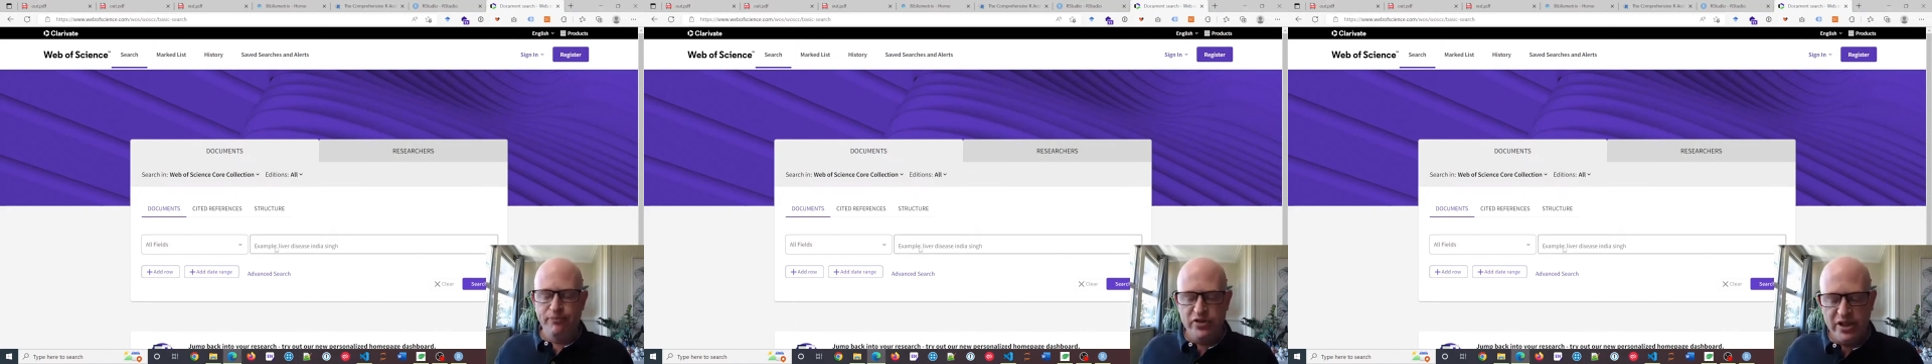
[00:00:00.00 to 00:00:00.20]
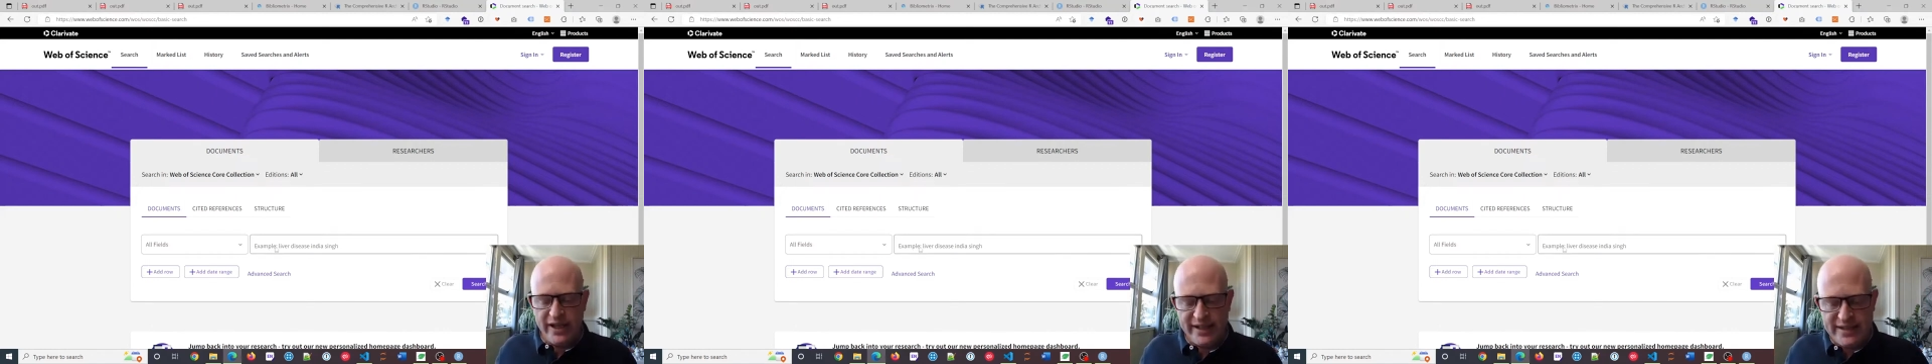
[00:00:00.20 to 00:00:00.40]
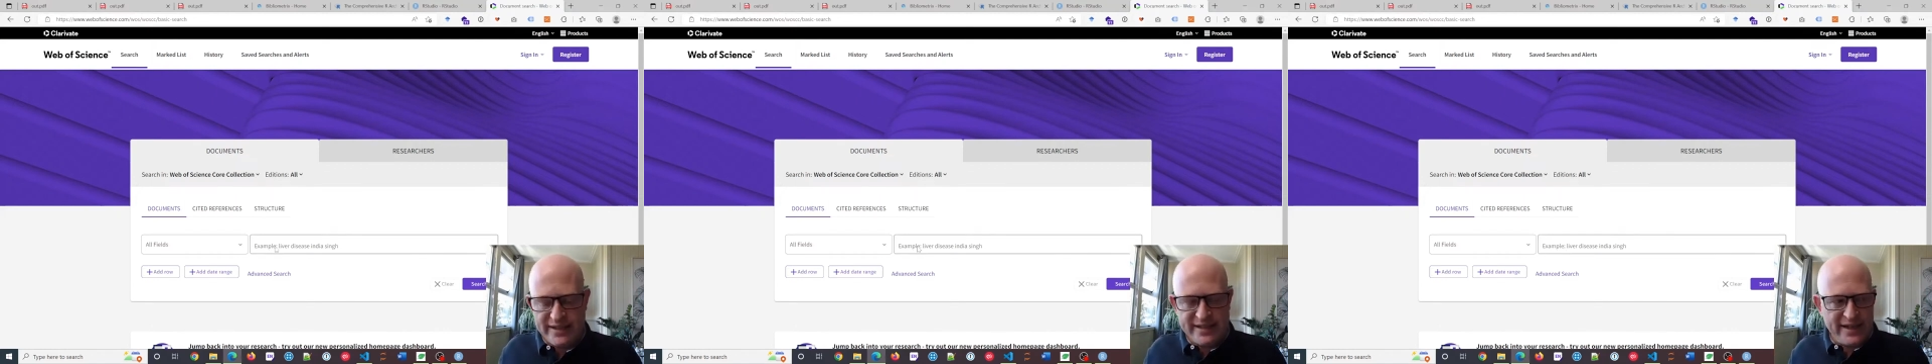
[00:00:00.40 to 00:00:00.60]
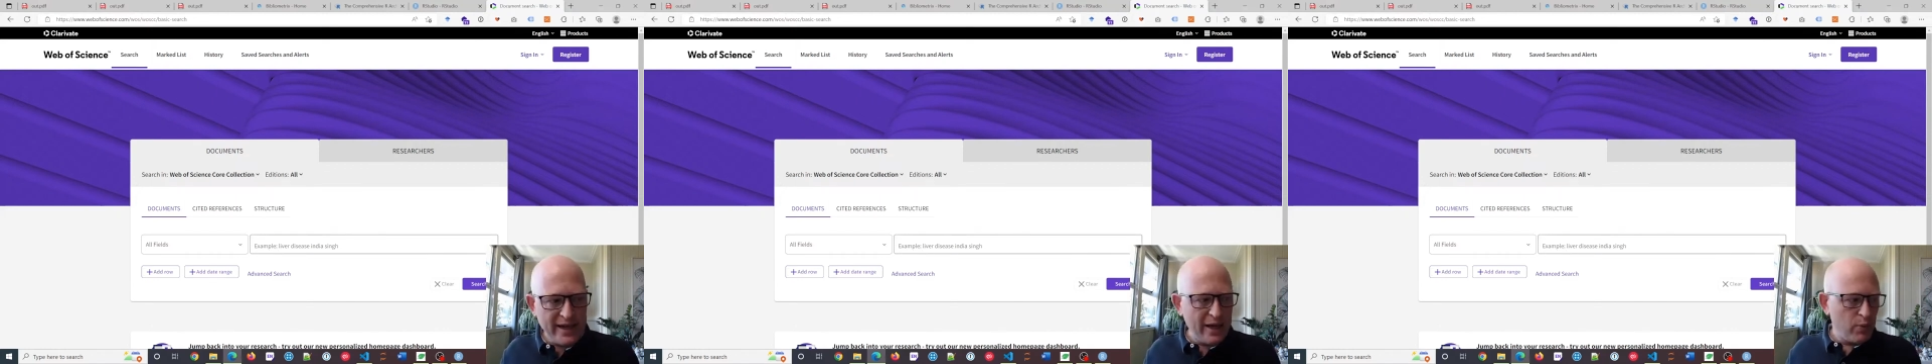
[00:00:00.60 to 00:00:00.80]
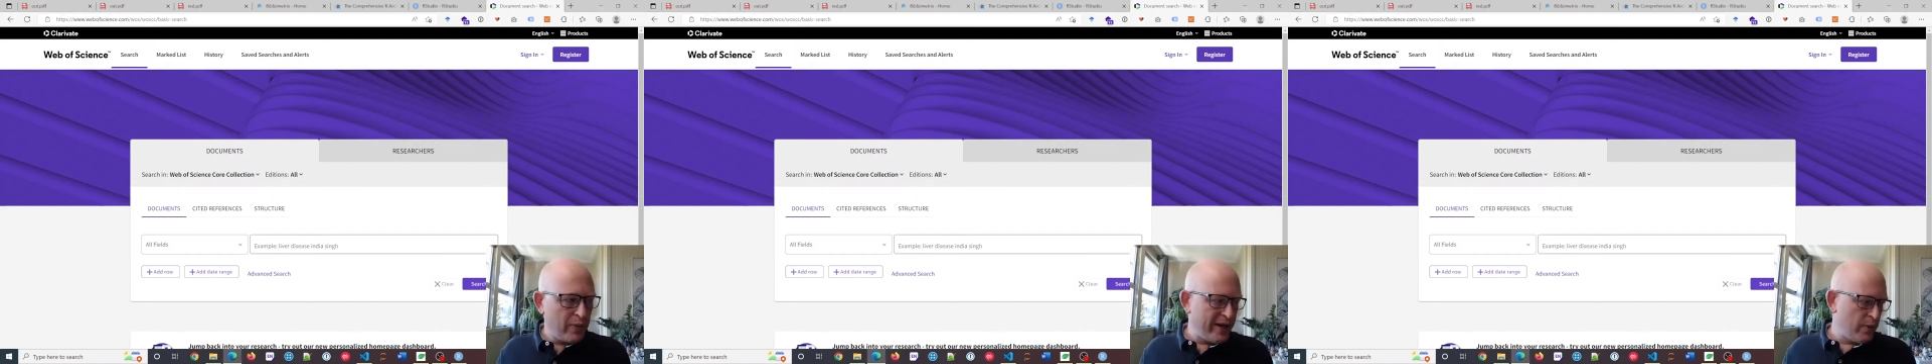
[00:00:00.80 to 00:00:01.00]
let's say
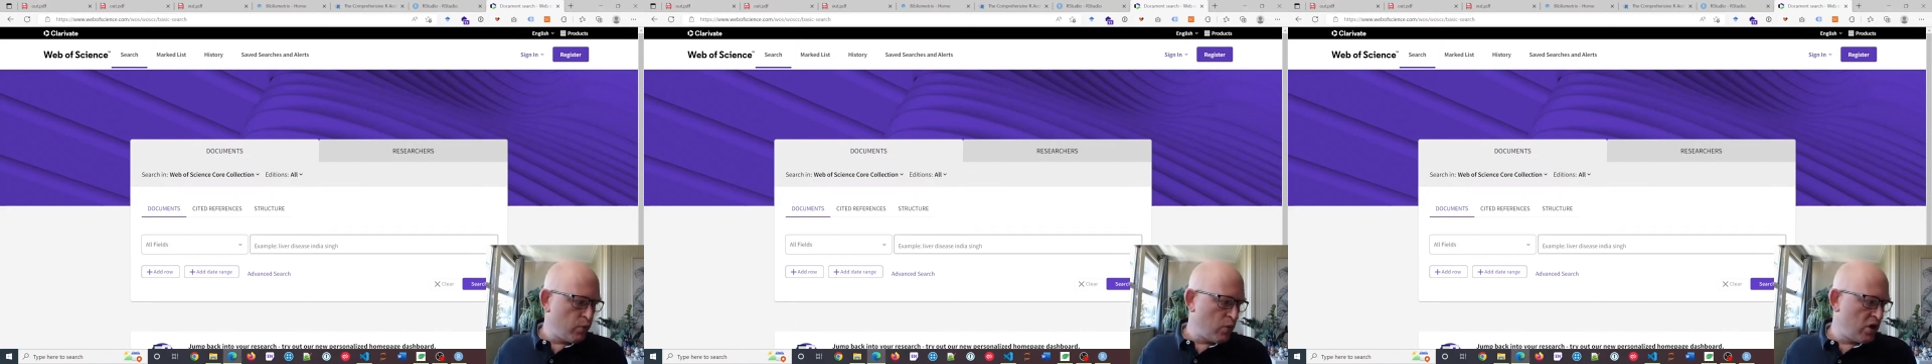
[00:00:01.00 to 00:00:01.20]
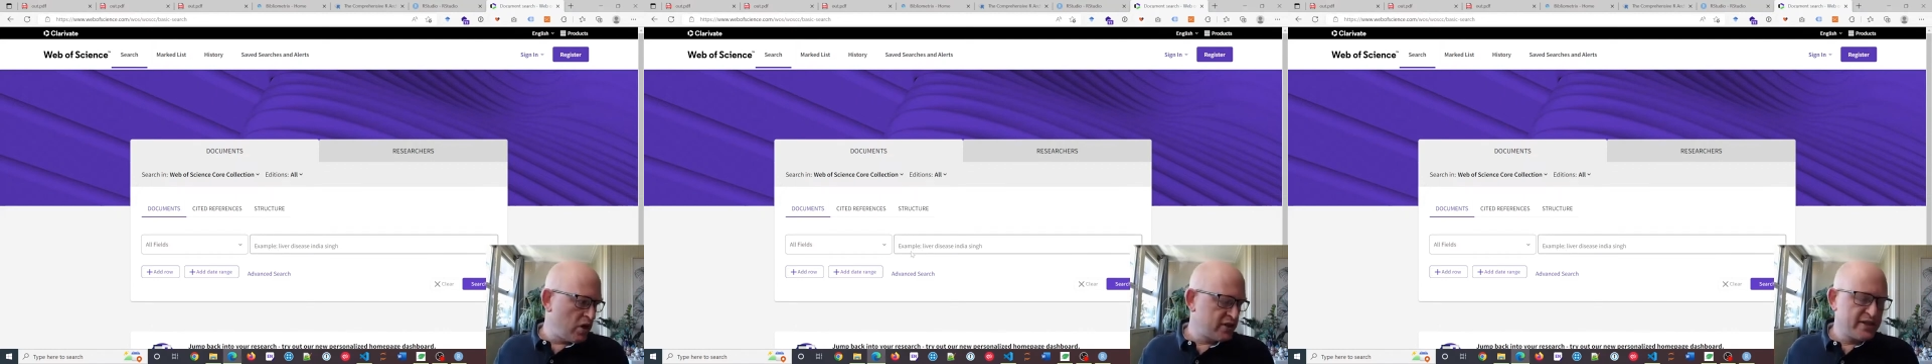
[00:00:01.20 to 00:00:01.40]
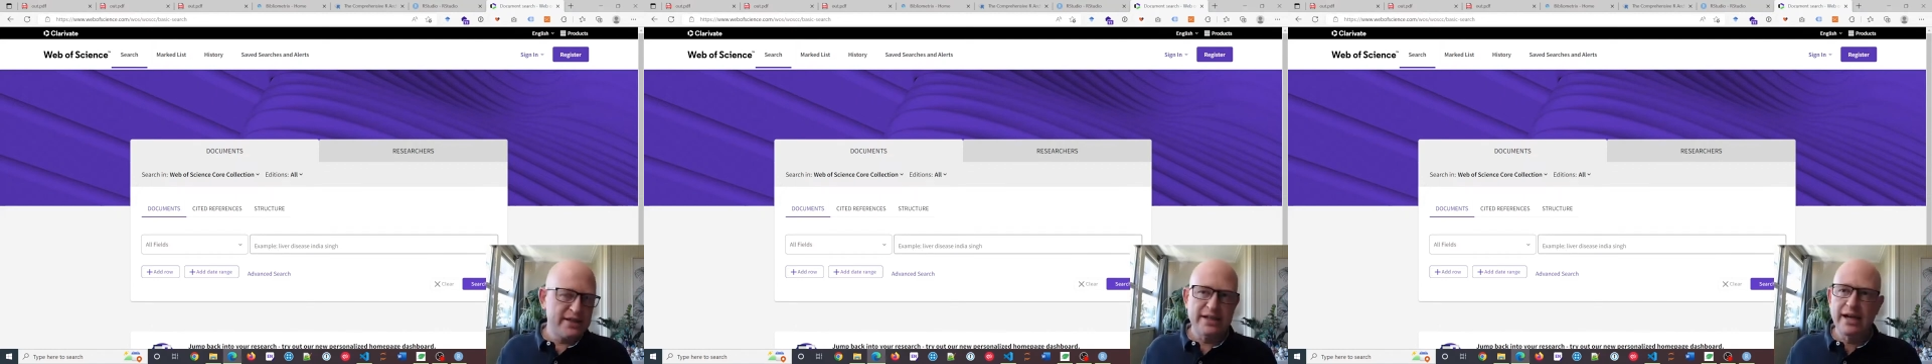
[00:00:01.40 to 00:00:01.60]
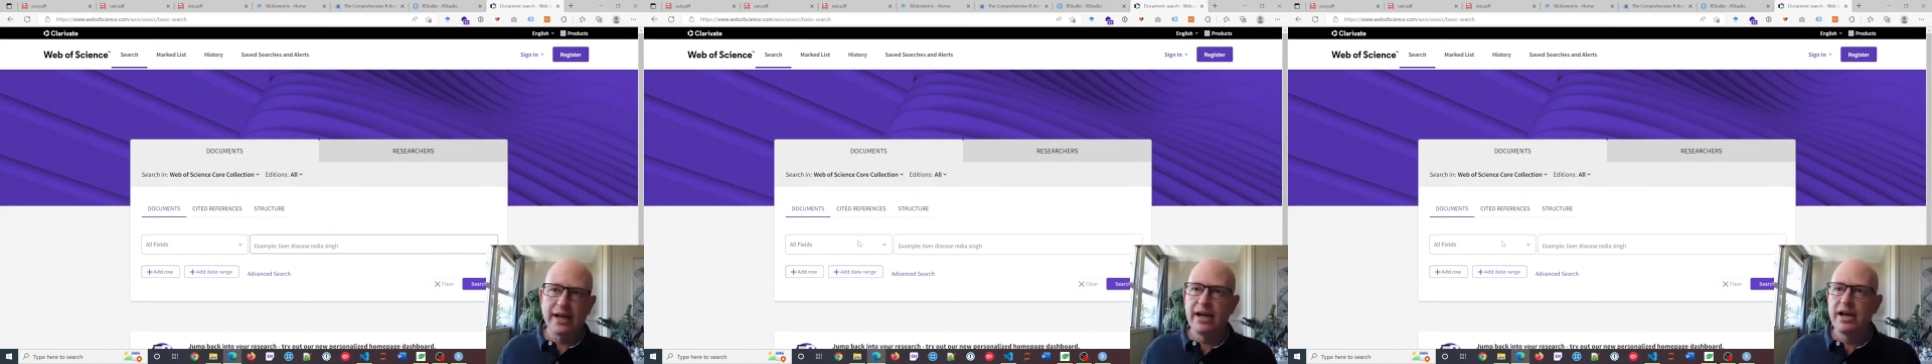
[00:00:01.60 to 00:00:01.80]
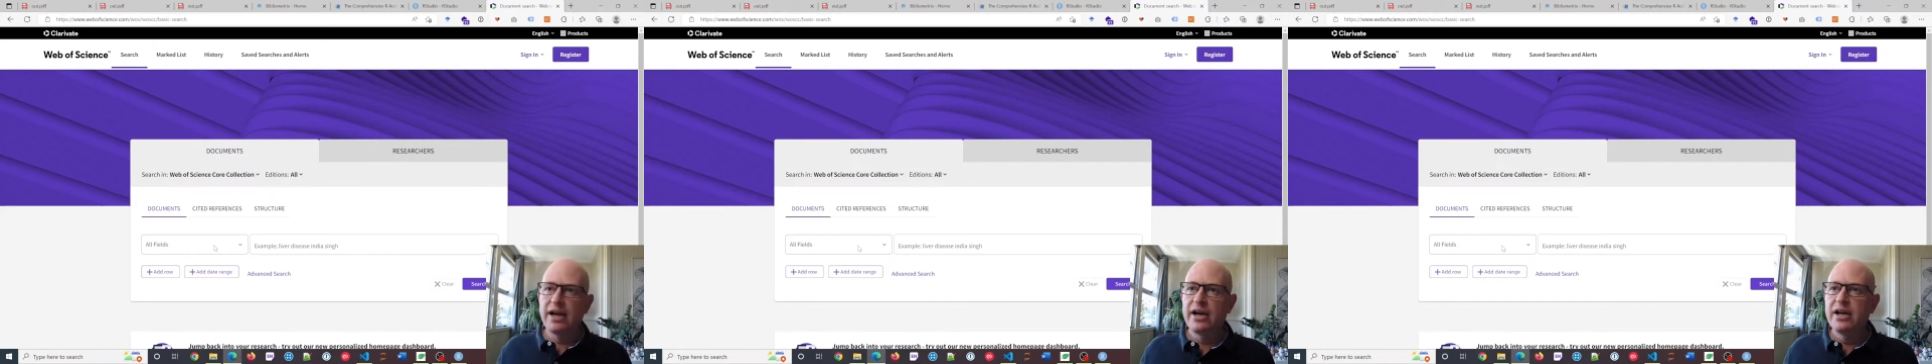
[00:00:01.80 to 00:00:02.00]
we want
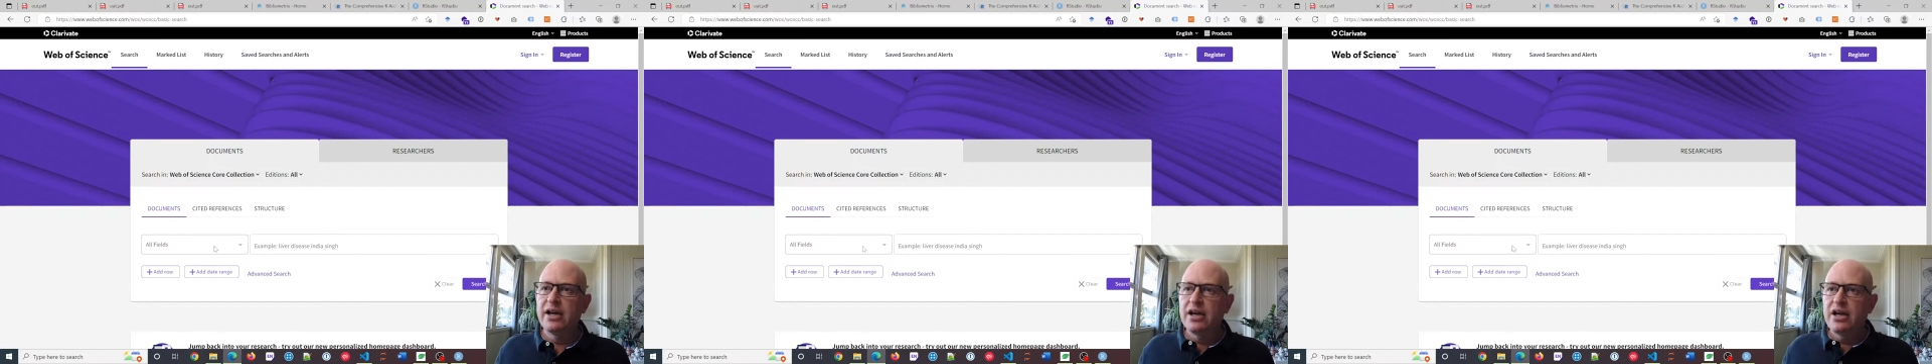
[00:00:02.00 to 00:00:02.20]
to